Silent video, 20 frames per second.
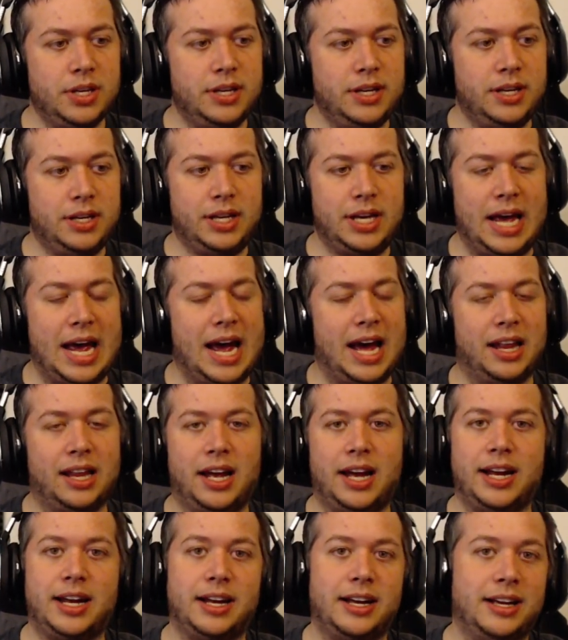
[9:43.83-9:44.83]
yeah,
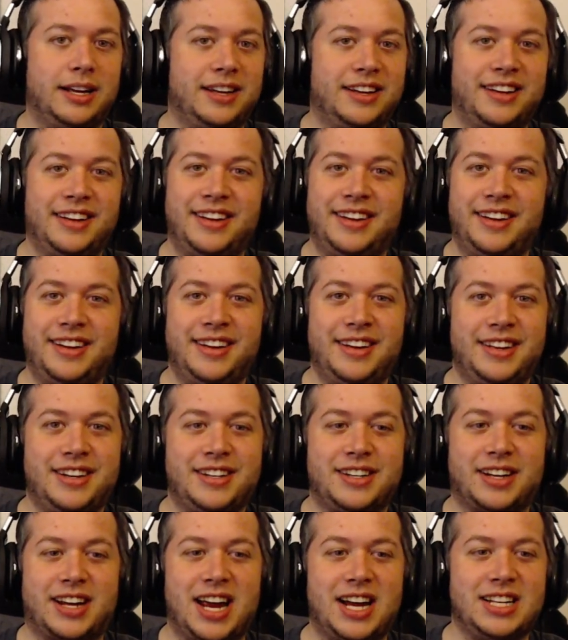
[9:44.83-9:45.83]
like,
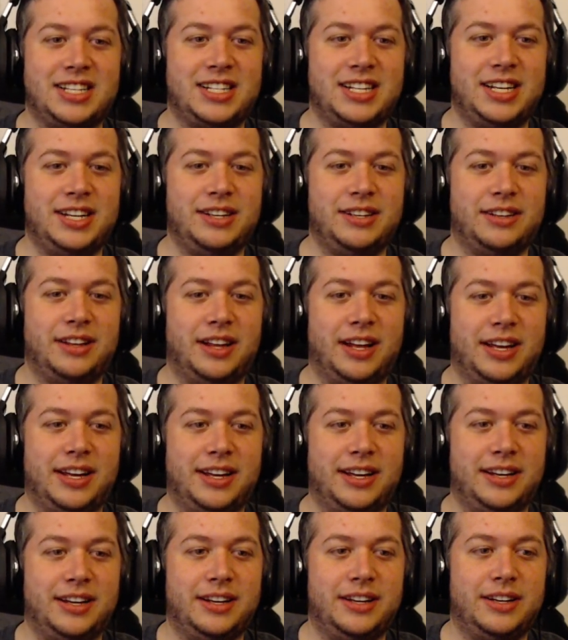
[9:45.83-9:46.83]
to kind of see, like,
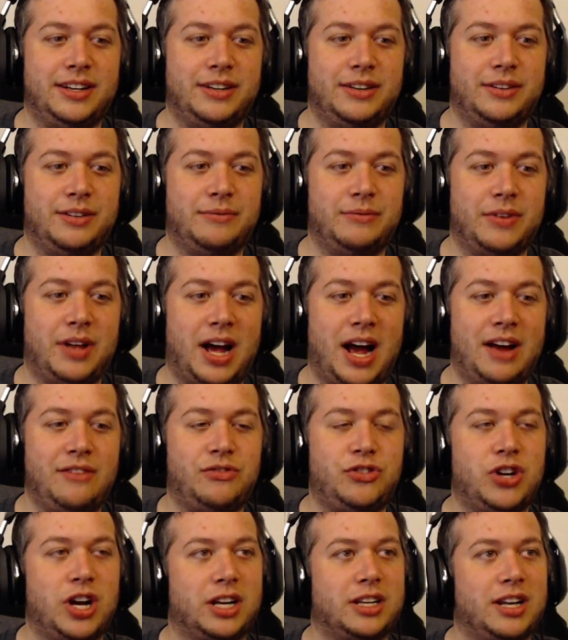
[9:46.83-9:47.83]
I've
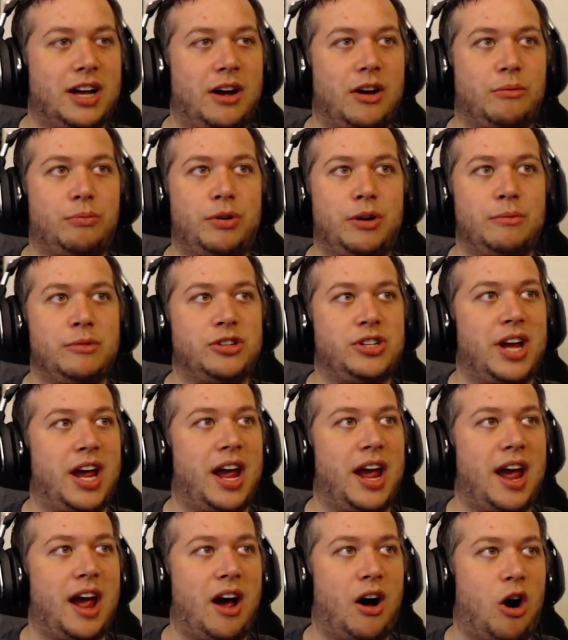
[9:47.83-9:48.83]
checked out pretty much
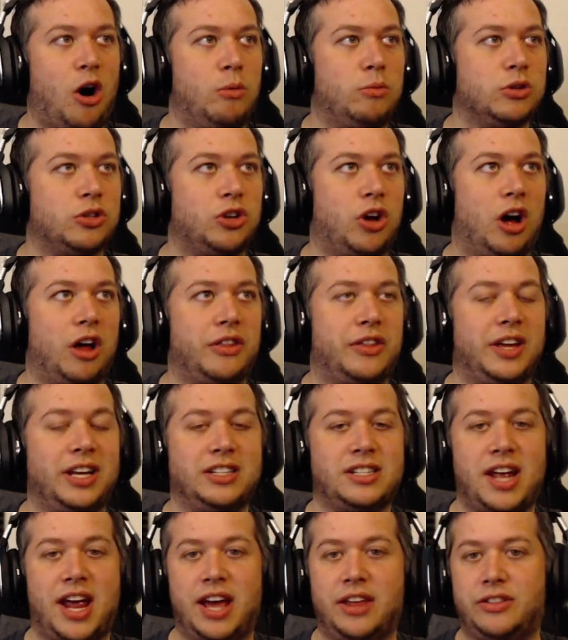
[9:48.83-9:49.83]
almost all things
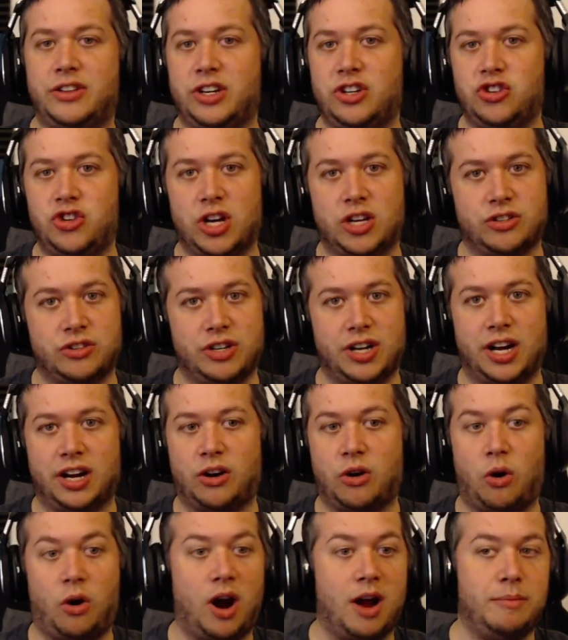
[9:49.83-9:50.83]
Anthony Jeselnik,
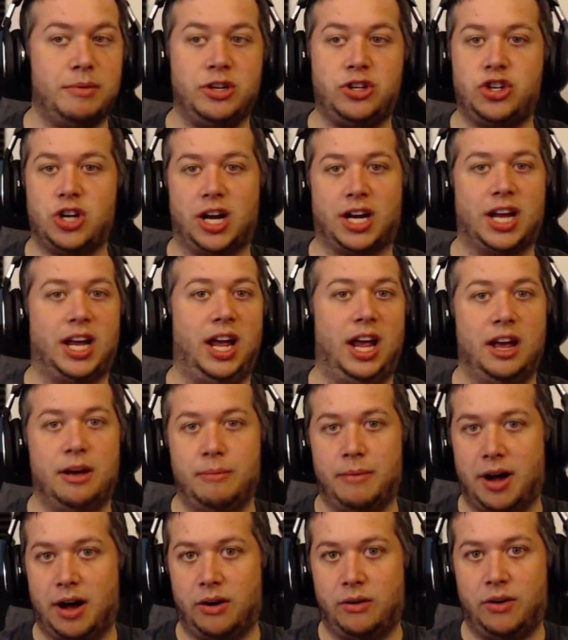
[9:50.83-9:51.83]
or I'd be checking him
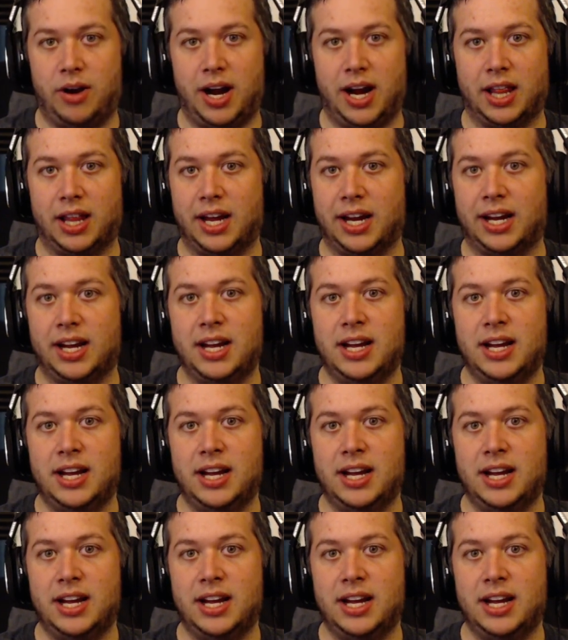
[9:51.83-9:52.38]
out, right? Like,